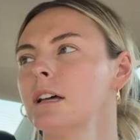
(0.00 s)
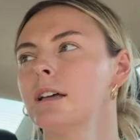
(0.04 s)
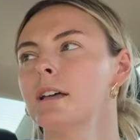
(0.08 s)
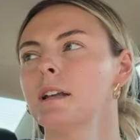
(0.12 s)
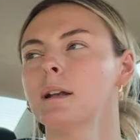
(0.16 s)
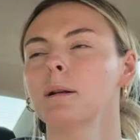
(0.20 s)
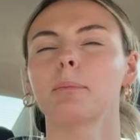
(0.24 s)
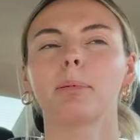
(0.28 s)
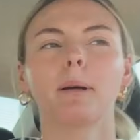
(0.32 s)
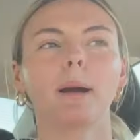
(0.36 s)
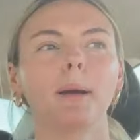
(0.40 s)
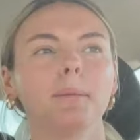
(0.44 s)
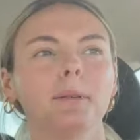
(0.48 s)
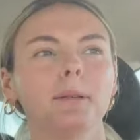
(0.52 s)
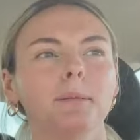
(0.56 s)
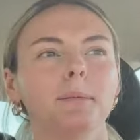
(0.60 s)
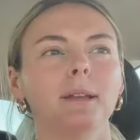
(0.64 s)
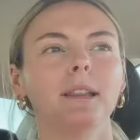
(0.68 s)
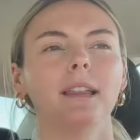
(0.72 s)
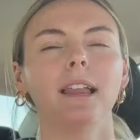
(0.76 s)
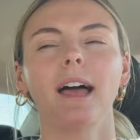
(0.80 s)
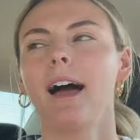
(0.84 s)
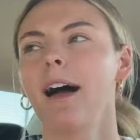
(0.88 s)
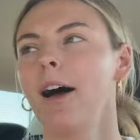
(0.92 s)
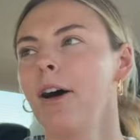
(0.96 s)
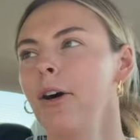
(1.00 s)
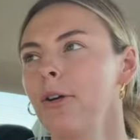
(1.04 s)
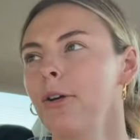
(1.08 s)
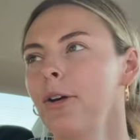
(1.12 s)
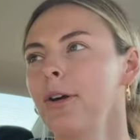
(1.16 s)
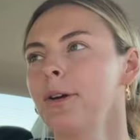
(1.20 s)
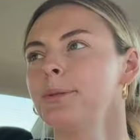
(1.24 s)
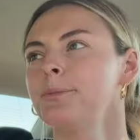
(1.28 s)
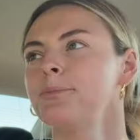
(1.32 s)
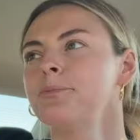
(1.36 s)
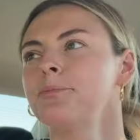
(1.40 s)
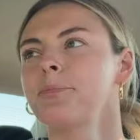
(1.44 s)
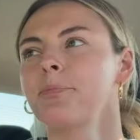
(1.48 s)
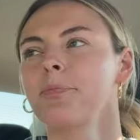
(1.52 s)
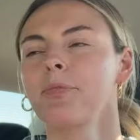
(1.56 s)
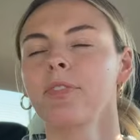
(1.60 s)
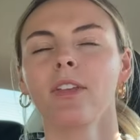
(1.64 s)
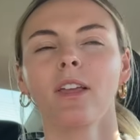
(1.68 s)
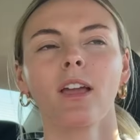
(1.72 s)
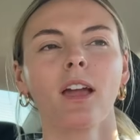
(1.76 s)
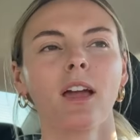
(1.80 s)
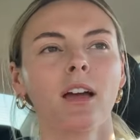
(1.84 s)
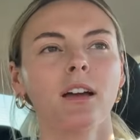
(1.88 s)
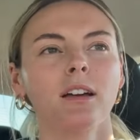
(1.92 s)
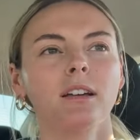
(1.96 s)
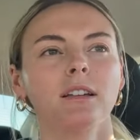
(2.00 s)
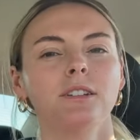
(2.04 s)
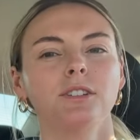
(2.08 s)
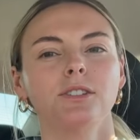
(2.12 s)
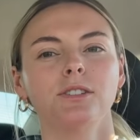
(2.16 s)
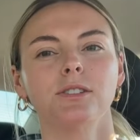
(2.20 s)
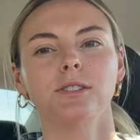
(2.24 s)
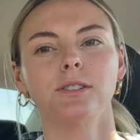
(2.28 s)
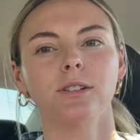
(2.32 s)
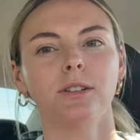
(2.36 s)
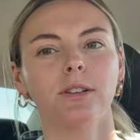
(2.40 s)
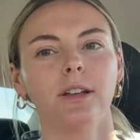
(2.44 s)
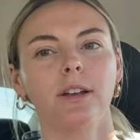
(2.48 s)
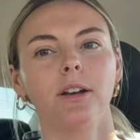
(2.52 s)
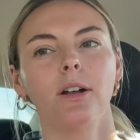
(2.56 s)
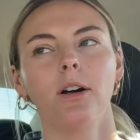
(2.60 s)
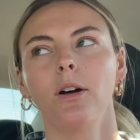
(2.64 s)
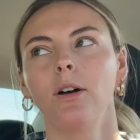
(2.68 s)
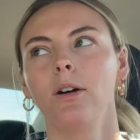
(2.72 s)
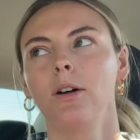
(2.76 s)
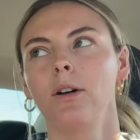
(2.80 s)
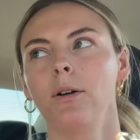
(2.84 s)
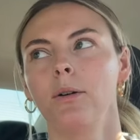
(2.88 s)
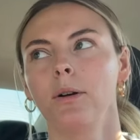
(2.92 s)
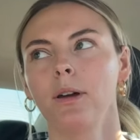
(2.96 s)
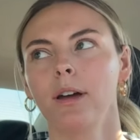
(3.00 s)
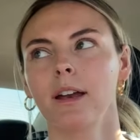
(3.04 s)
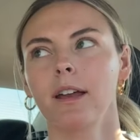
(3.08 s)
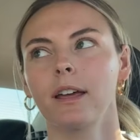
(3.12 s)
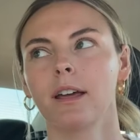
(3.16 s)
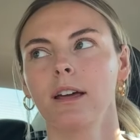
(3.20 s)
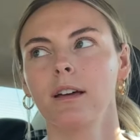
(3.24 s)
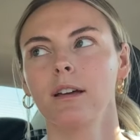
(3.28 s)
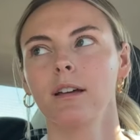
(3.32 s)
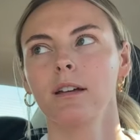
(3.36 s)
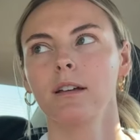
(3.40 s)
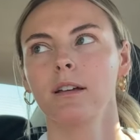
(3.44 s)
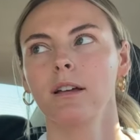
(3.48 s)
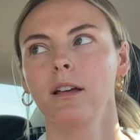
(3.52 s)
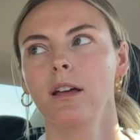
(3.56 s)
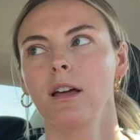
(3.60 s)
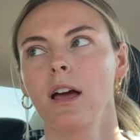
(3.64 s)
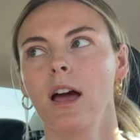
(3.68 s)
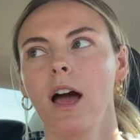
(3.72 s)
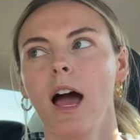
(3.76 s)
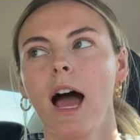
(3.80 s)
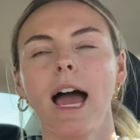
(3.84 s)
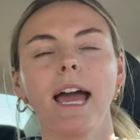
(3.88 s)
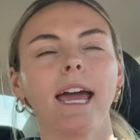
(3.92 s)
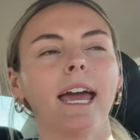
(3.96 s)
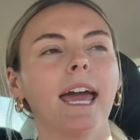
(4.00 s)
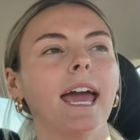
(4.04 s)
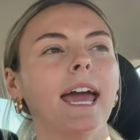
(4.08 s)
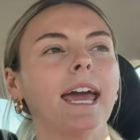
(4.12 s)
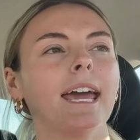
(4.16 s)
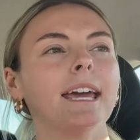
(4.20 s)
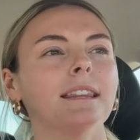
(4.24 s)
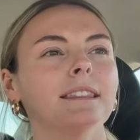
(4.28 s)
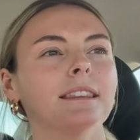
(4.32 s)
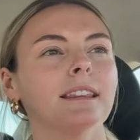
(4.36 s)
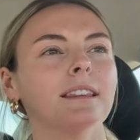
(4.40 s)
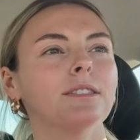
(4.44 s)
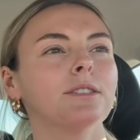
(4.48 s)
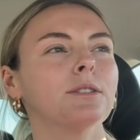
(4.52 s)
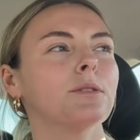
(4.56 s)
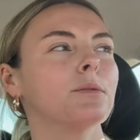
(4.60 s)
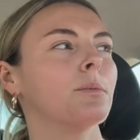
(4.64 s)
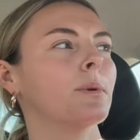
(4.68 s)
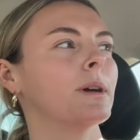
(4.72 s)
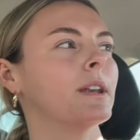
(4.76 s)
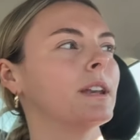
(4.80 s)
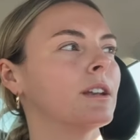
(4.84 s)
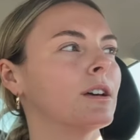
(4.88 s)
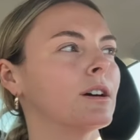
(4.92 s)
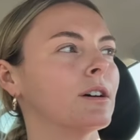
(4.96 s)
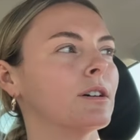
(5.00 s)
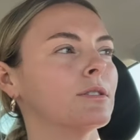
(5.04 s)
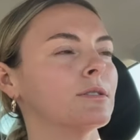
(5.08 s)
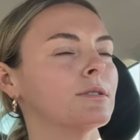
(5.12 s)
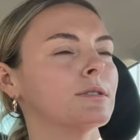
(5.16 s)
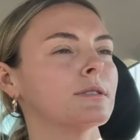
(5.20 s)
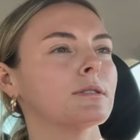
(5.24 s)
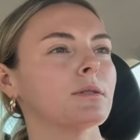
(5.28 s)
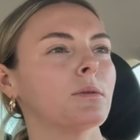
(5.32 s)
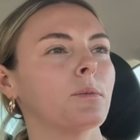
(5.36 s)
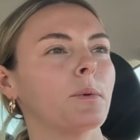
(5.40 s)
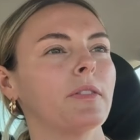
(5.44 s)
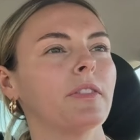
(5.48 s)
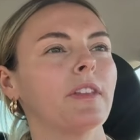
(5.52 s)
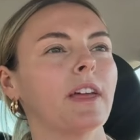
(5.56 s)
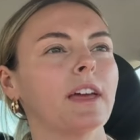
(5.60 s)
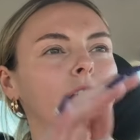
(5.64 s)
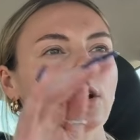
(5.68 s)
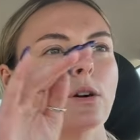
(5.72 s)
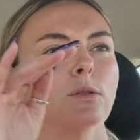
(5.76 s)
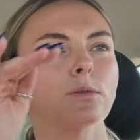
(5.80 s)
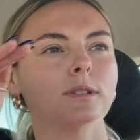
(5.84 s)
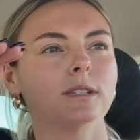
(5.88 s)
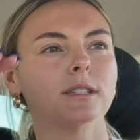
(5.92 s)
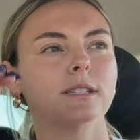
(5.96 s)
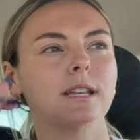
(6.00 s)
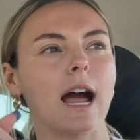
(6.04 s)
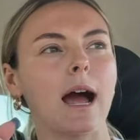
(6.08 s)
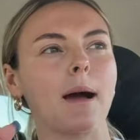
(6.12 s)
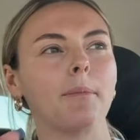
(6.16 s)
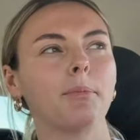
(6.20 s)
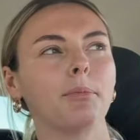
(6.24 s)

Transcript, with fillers: It'll probably be loud, just a little. Get, I hate that the windows, when they don't stop,